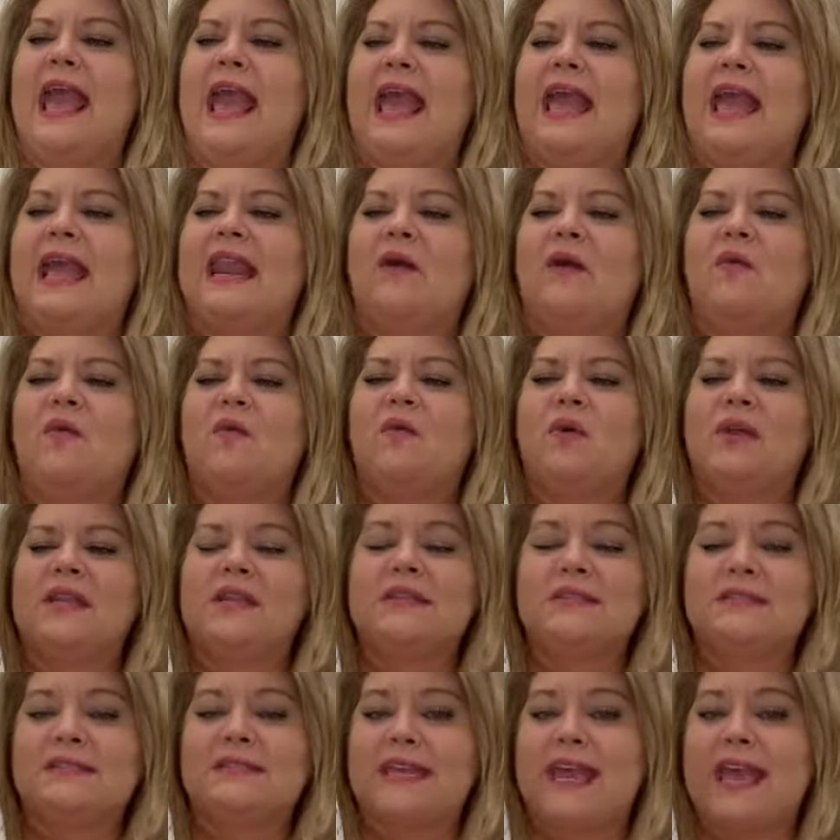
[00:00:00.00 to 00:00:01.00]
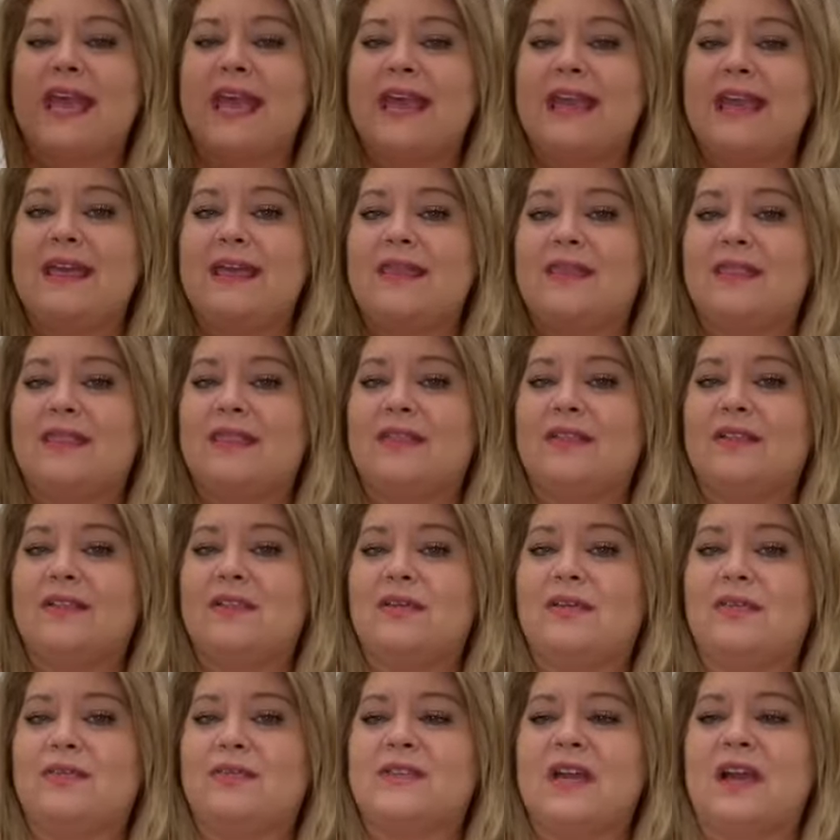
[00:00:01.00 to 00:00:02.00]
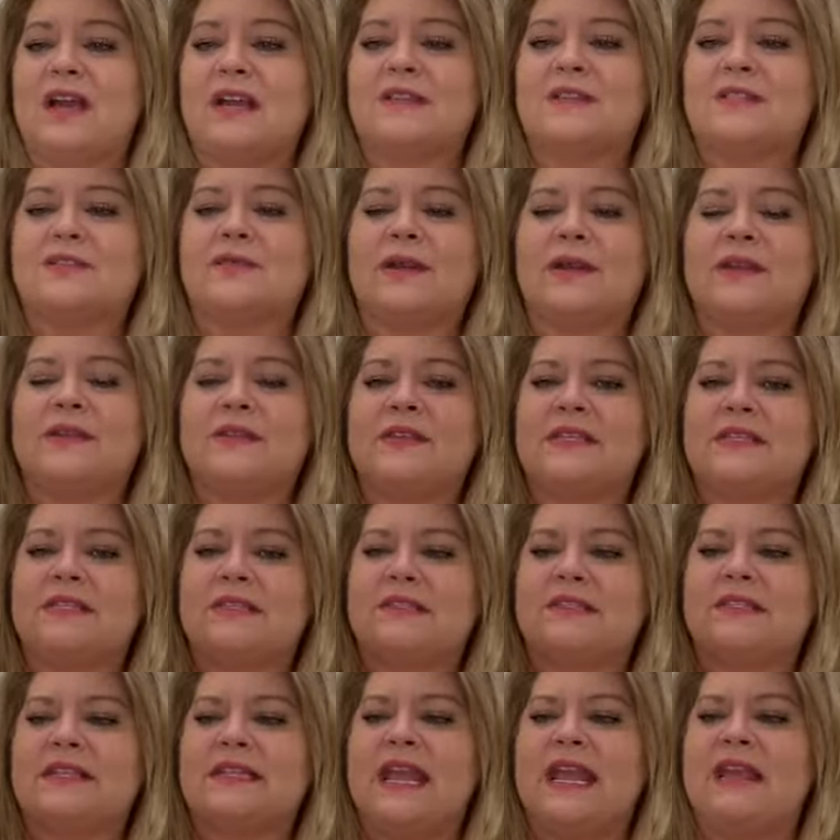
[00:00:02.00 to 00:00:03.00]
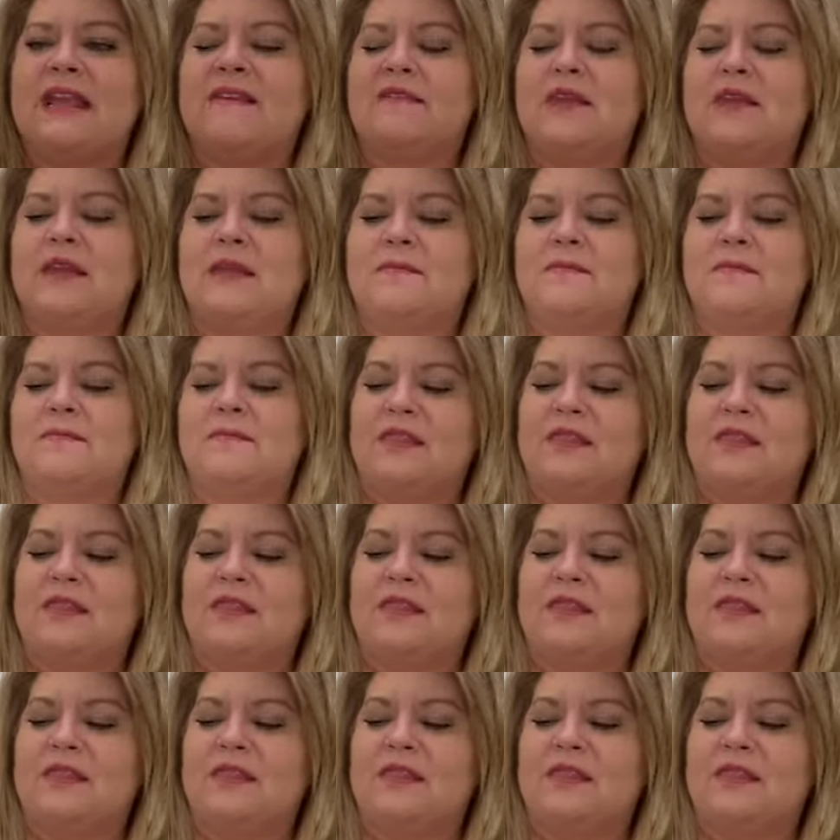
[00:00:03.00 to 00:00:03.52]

and I want to say the little dots around this is navy.